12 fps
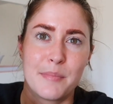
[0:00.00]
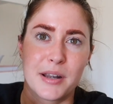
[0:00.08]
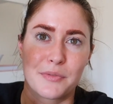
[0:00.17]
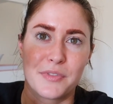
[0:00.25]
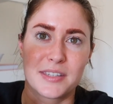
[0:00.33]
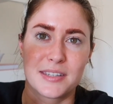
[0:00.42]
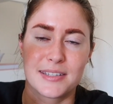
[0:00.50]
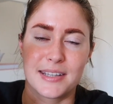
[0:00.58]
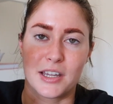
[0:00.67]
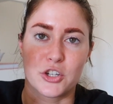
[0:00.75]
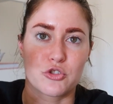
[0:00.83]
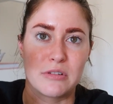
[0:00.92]
but if this is
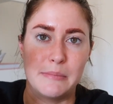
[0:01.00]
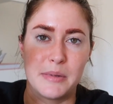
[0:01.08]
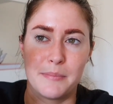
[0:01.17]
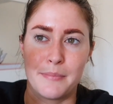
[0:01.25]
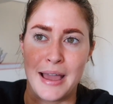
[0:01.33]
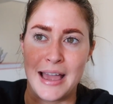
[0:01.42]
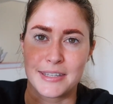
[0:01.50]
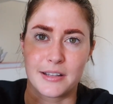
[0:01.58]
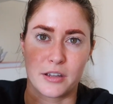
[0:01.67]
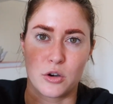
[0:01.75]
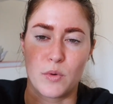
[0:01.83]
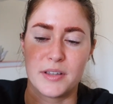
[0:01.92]
like a treatment mask,
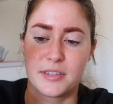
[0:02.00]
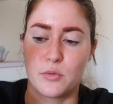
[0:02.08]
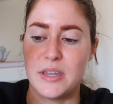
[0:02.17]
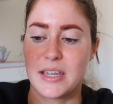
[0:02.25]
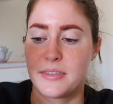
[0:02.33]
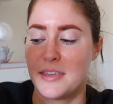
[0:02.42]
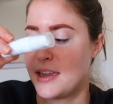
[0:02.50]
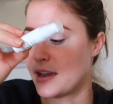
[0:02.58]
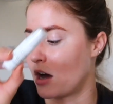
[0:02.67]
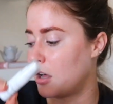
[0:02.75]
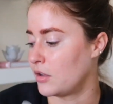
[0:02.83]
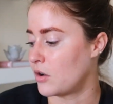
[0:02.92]
like a once a week thing,
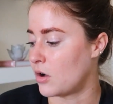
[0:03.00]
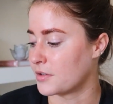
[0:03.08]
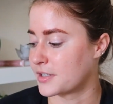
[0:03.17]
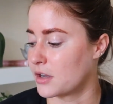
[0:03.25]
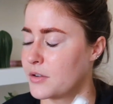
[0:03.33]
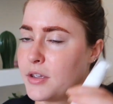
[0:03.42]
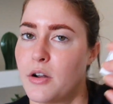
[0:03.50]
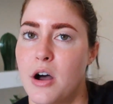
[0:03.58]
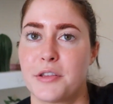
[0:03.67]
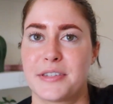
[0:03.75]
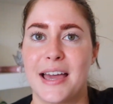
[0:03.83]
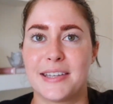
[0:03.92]
I'll also, you know,
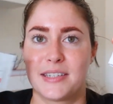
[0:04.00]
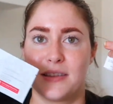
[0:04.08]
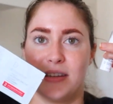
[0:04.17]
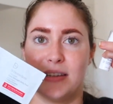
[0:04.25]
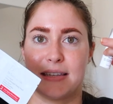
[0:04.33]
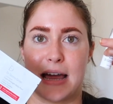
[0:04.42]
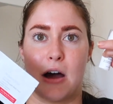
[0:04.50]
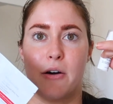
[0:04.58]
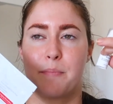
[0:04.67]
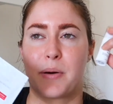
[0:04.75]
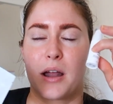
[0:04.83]
I'll test these out.